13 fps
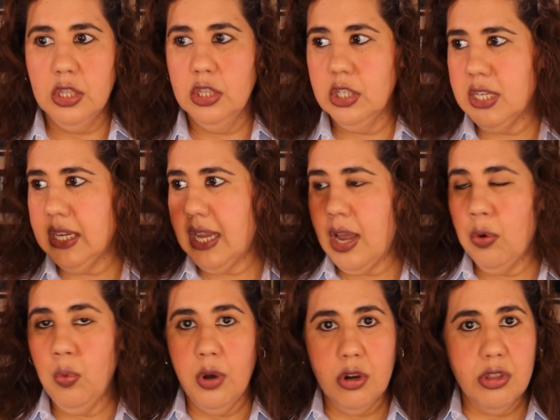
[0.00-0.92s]
looking
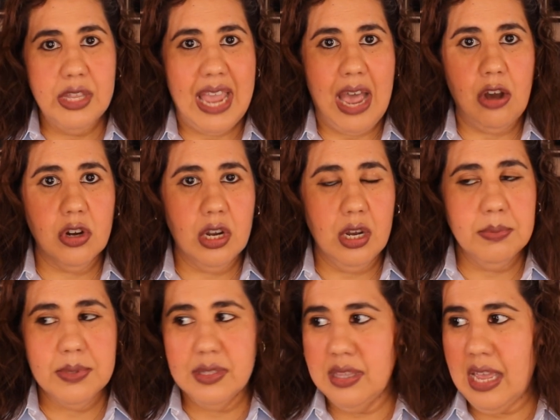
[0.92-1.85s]
at what are the
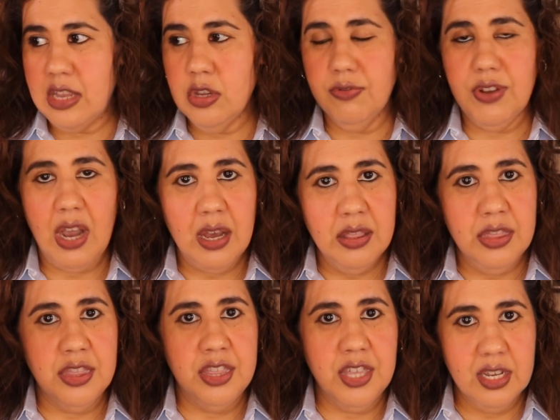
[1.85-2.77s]
outcomes that you've
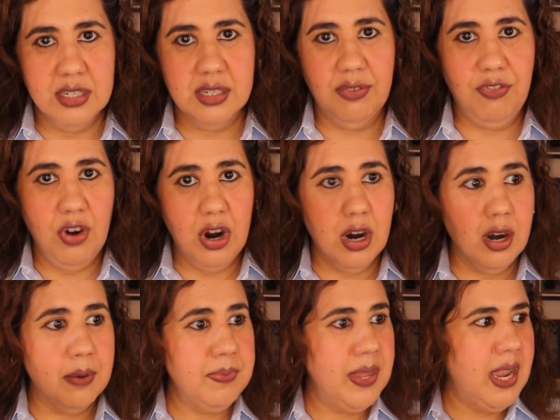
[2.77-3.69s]
gotten thus
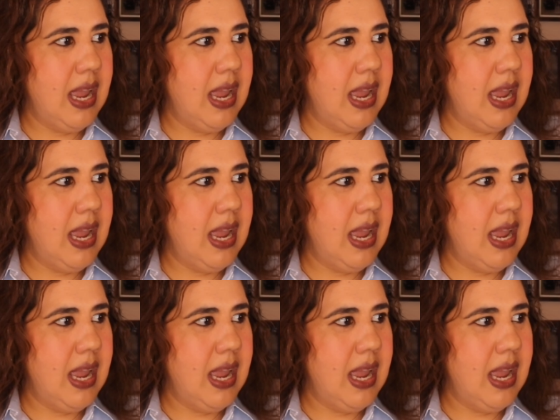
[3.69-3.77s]
far